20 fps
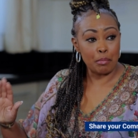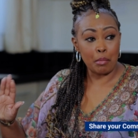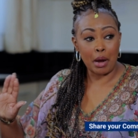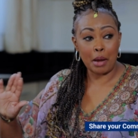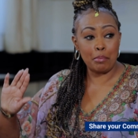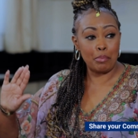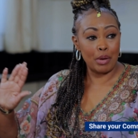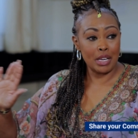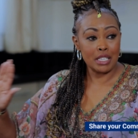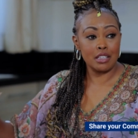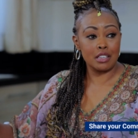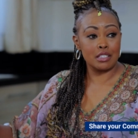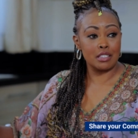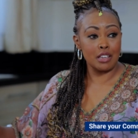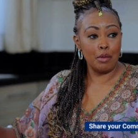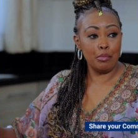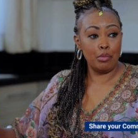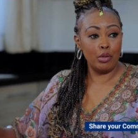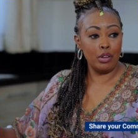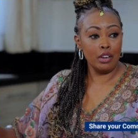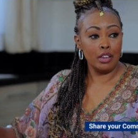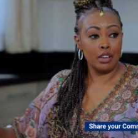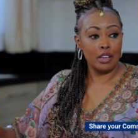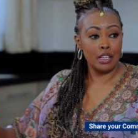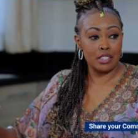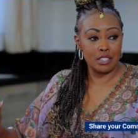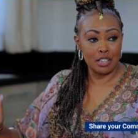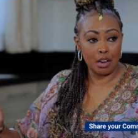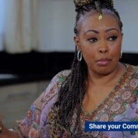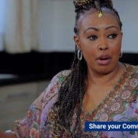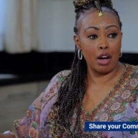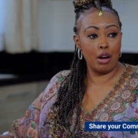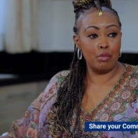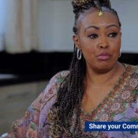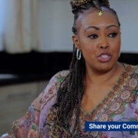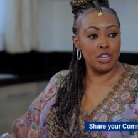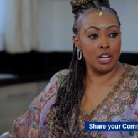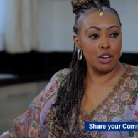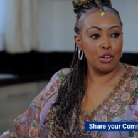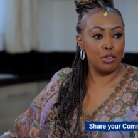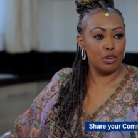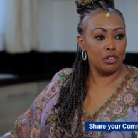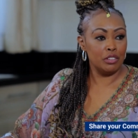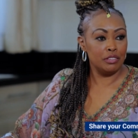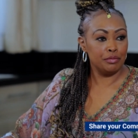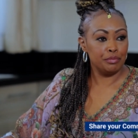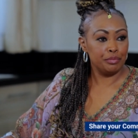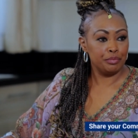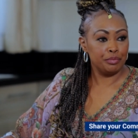my best example is Jamaa Mjengo.